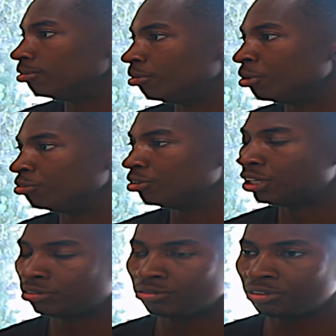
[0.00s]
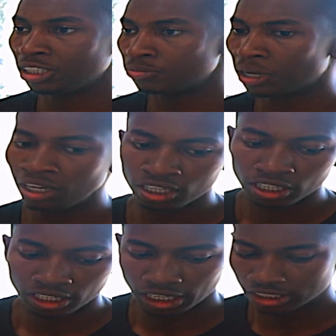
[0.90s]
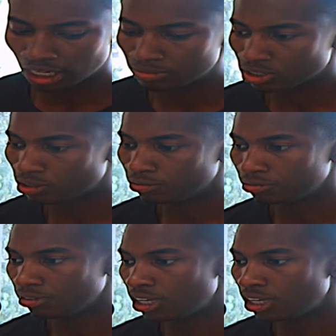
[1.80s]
I'm a few different things. But in terms of,